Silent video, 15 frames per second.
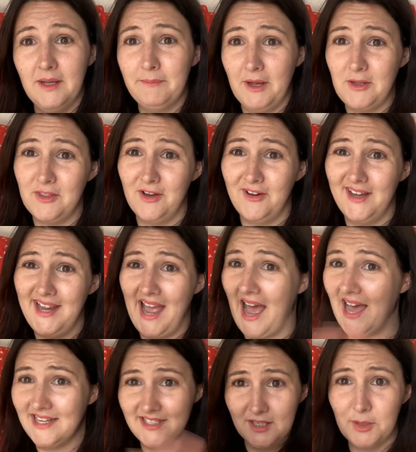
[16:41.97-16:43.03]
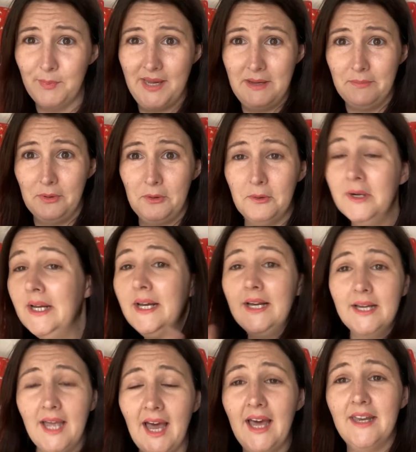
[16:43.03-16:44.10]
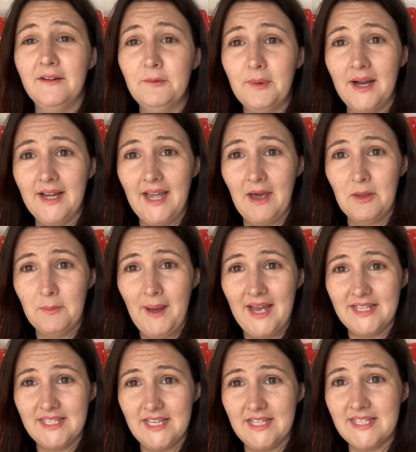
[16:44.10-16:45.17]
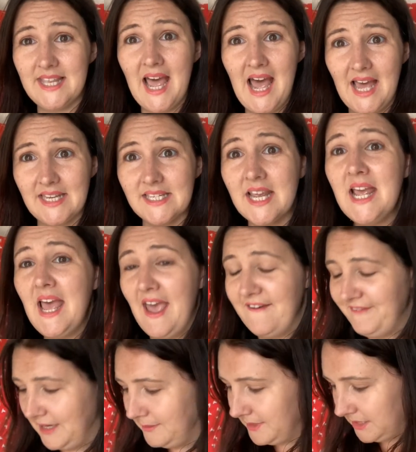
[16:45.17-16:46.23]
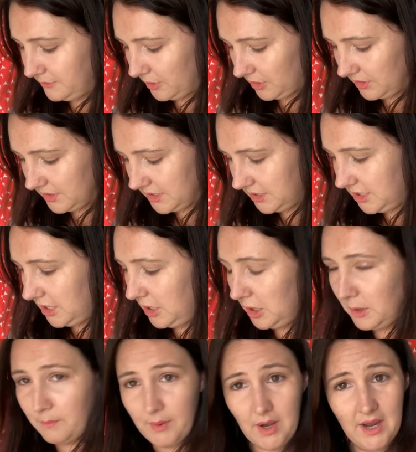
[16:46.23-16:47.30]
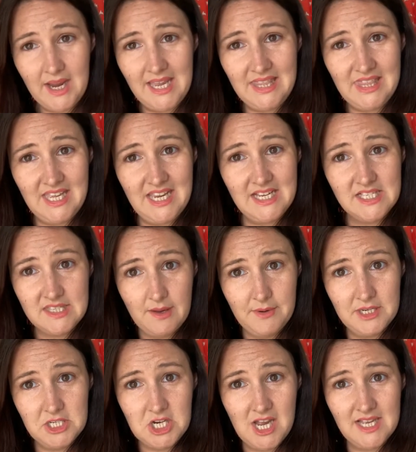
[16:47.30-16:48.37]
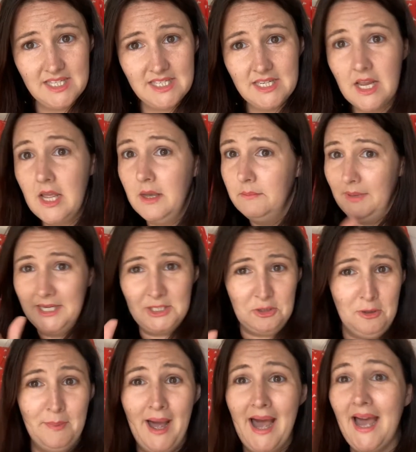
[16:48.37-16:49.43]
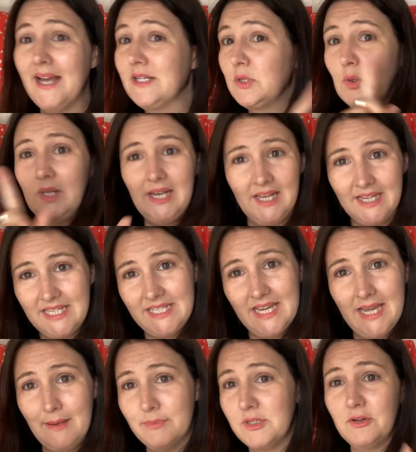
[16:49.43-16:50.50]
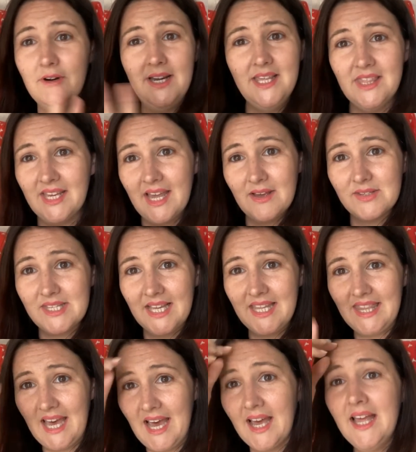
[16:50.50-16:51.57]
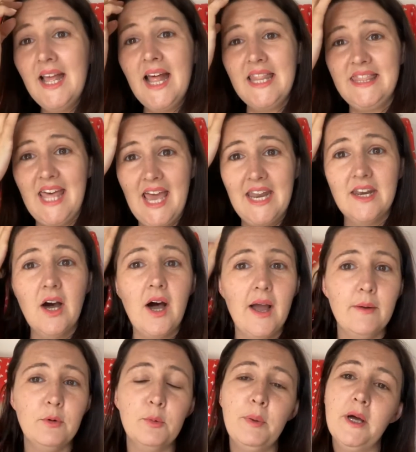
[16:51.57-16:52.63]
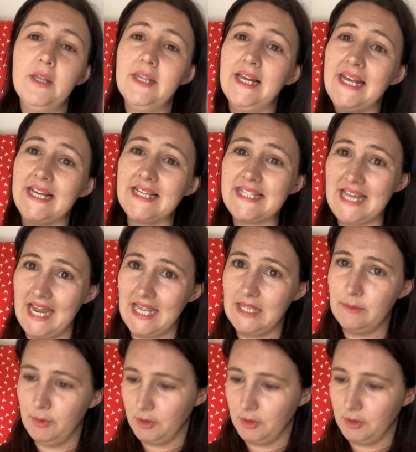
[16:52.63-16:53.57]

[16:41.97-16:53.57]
both I and other people can work out the patterns. And if anybody wants to buy the sewing chest mystery bags or the lucky dips or anything else like that, then I will put the links in the